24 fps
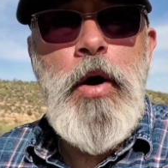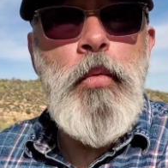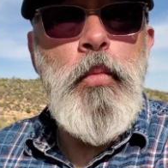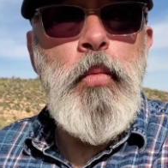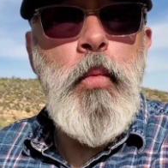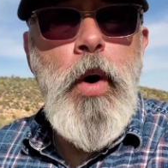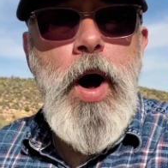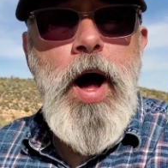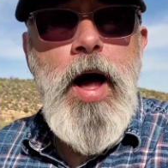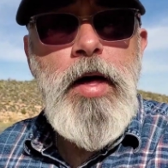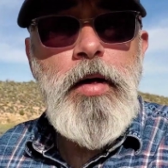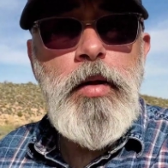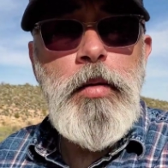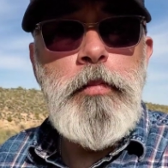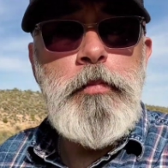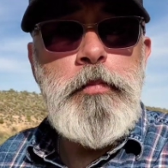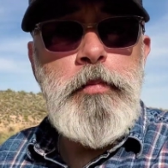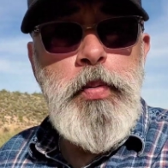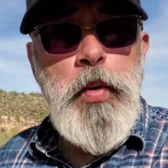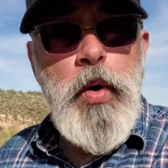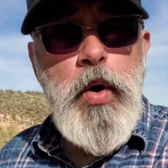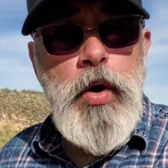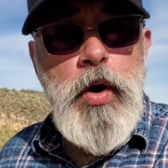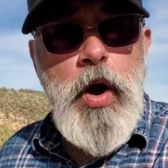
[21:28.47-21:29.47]
They're
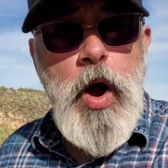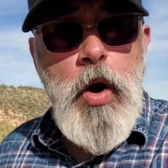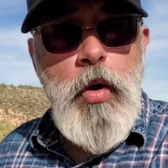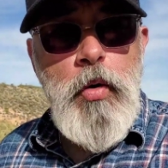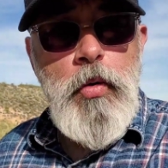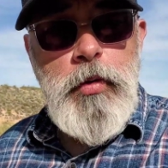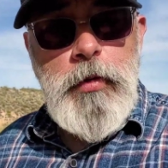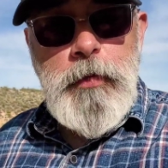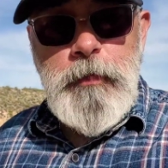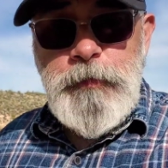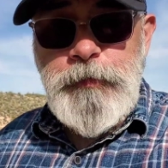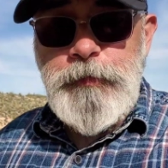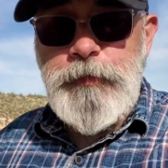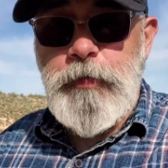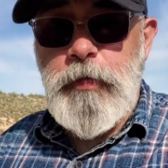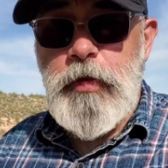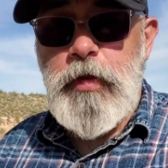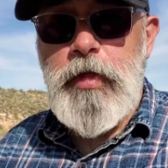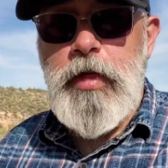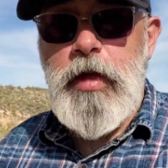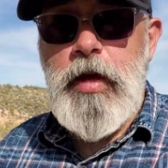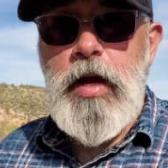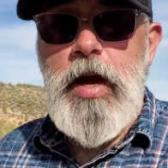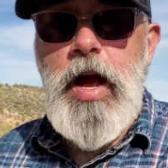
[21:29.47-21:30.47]
wild burro.
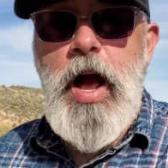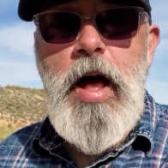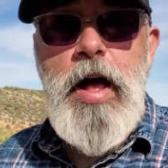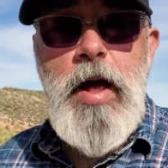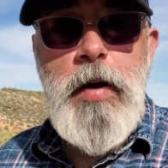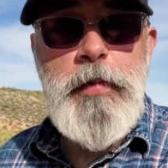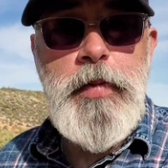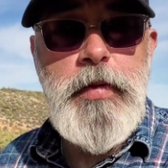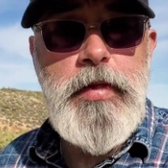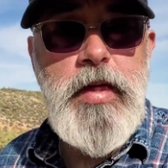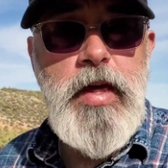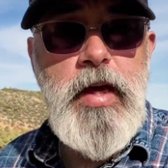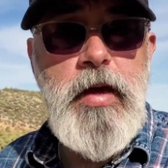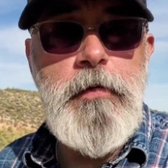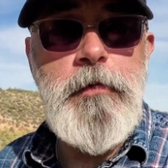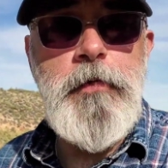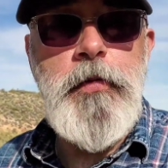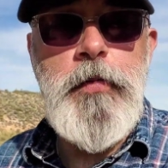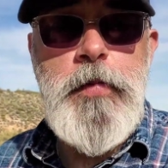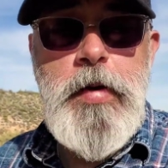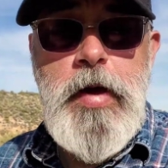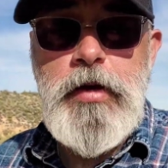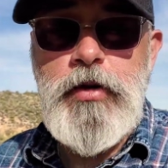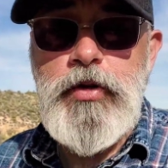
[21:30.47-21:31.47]
The guy up at
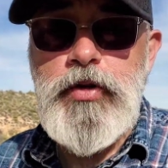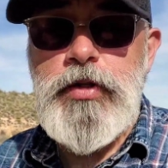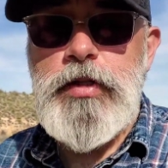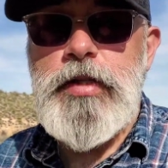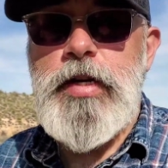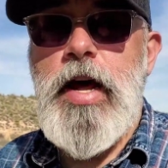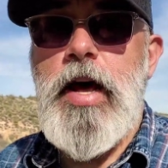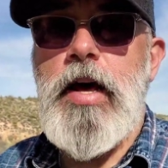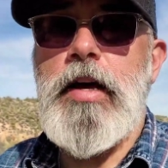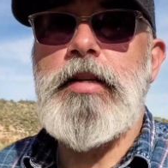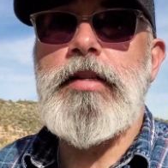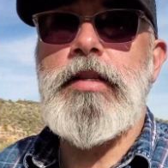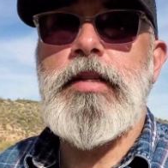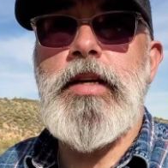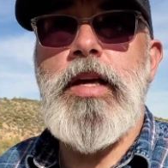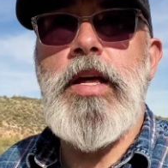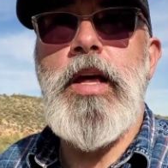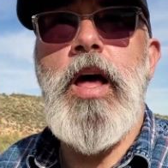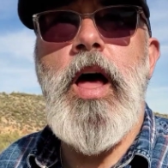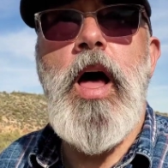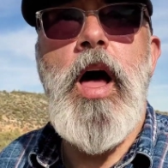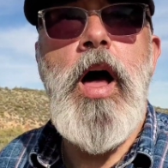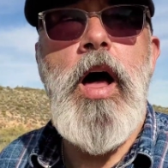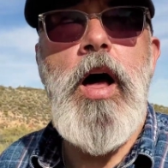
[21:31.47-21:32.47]
the information
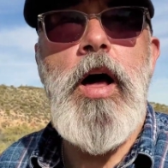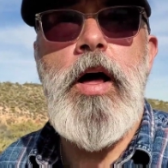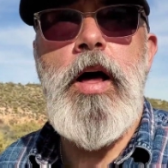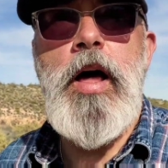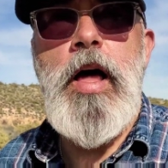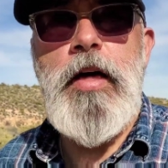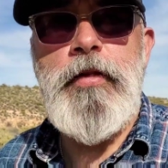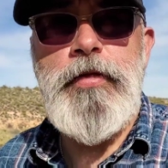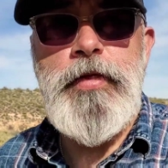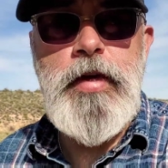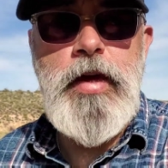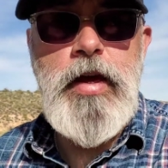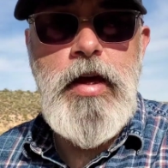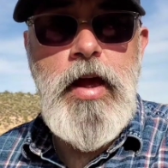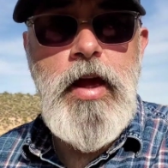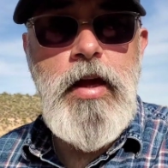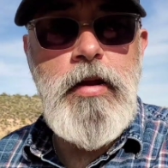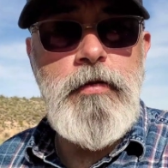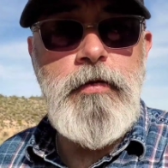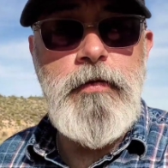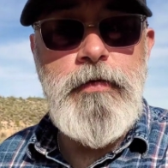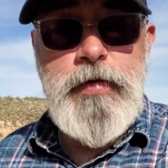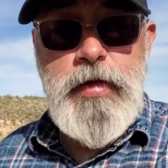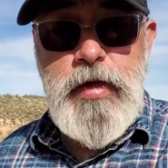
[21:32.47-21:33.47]
desk,
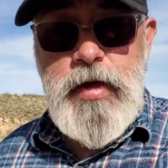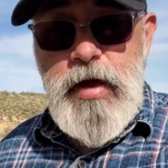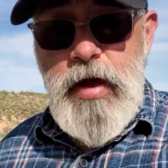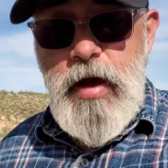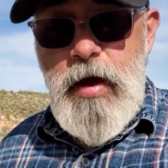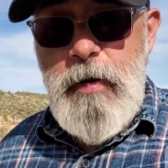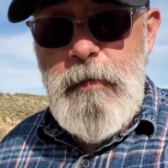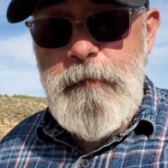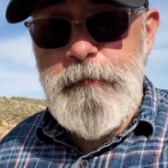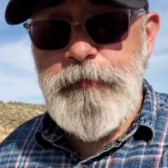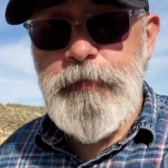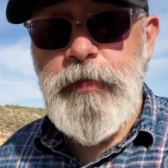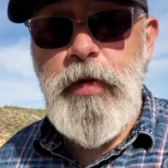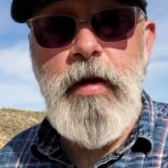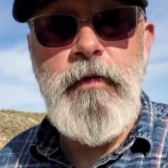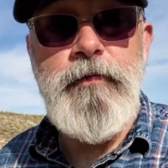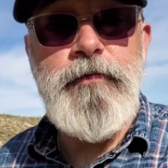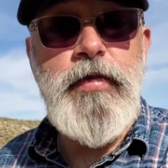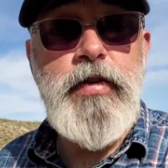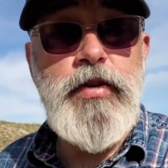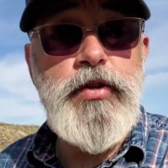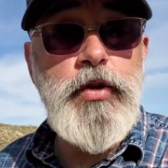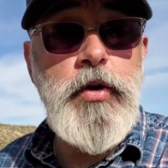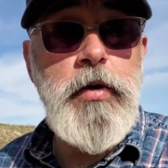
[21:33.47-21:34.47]
in the
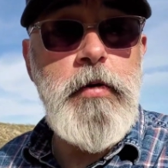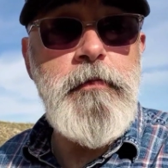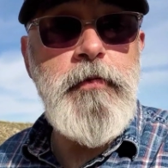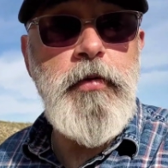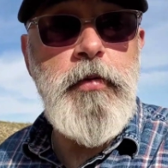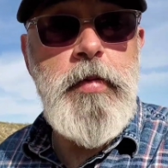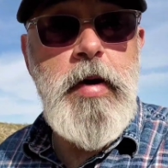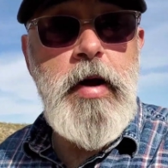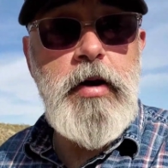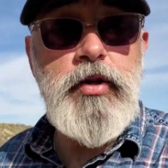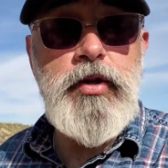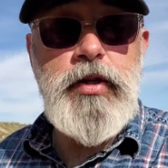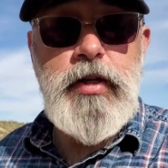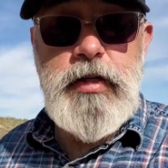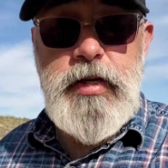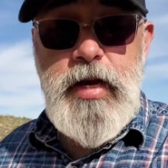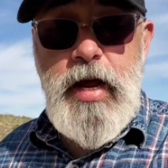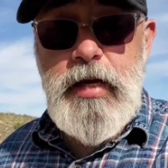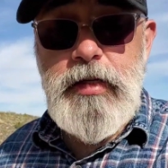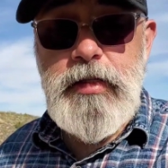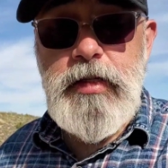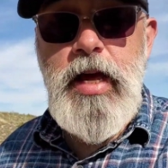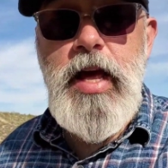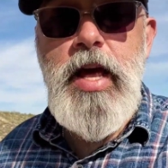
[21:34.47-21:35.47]
visitor
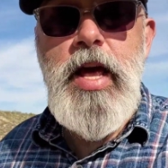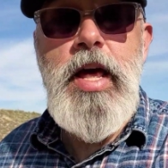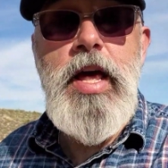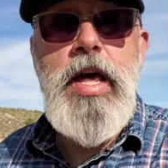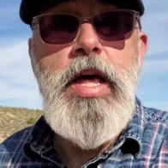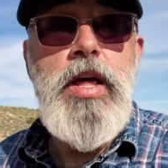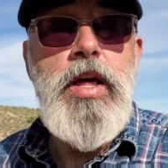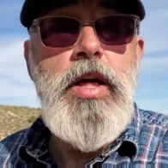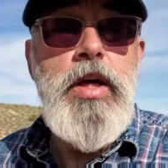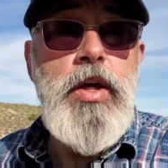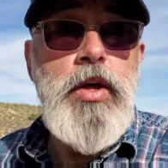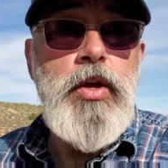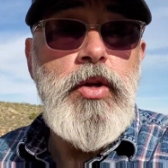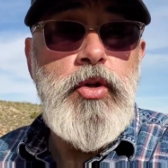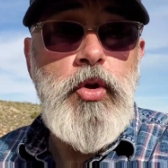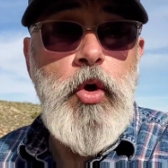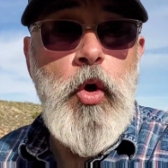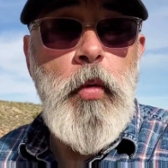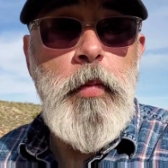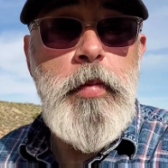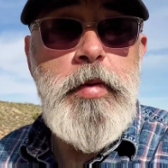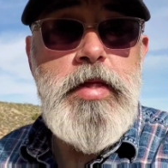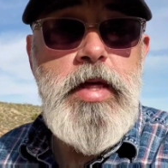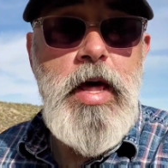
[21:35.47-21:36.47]
information desk,
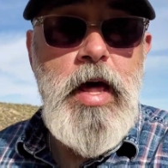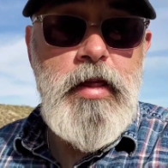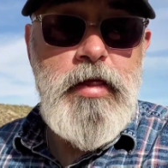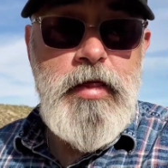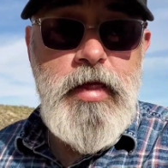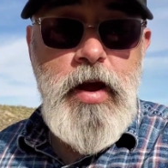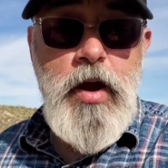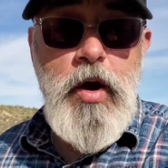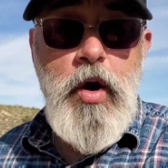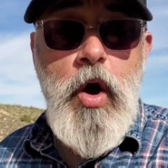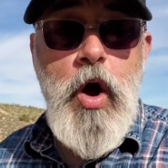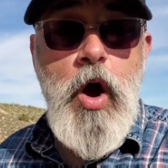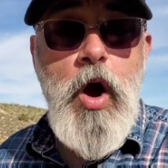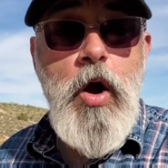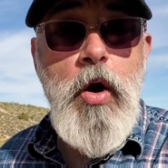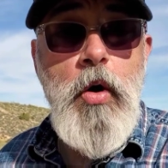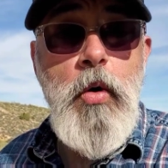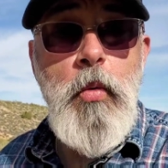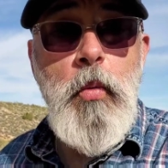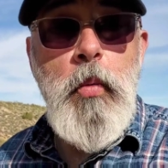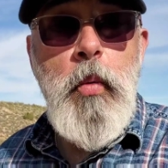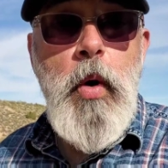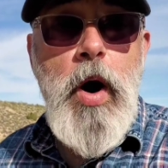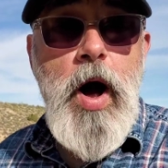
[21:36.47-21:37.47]
told me that there
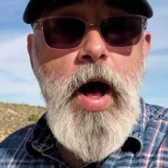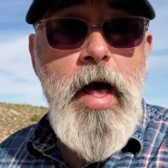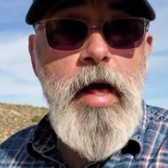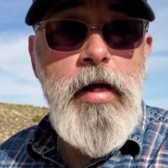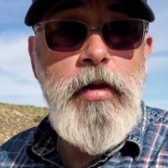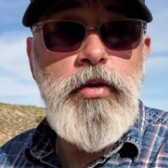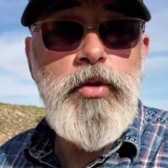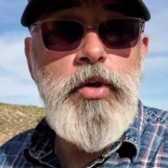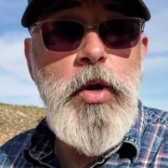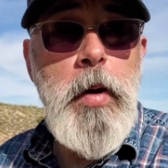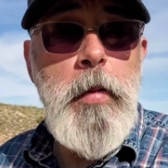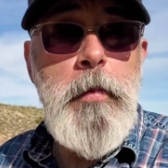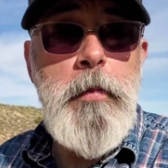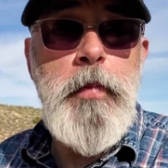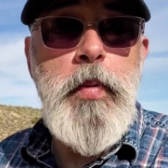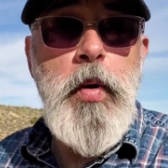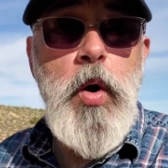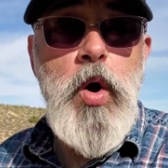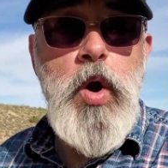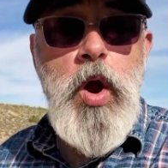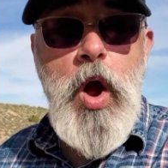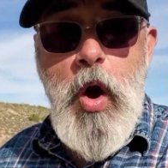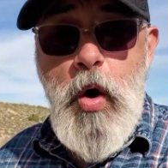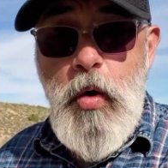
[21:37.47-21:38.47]
are wild
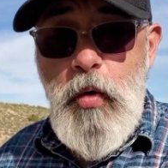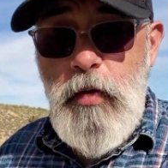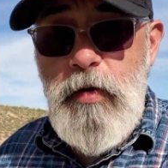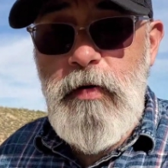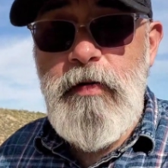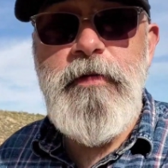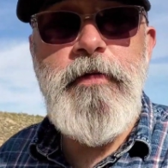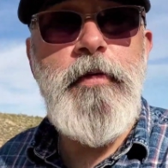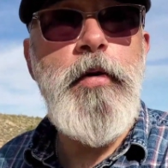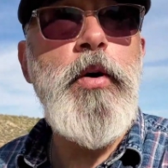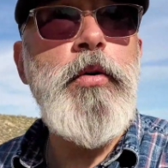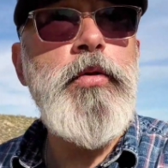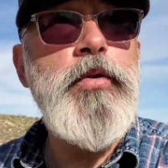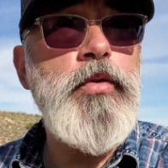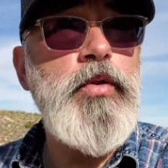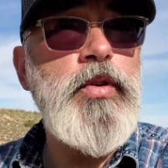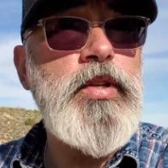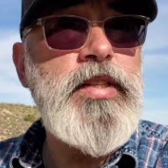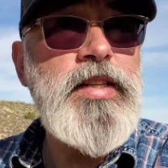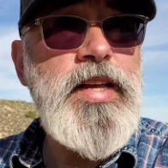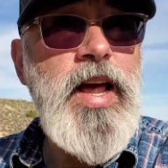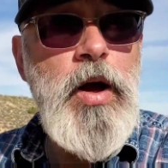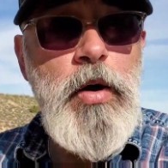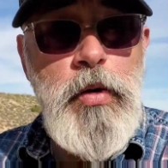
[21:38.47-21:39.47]
burro.
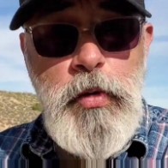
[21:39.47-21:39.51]
Further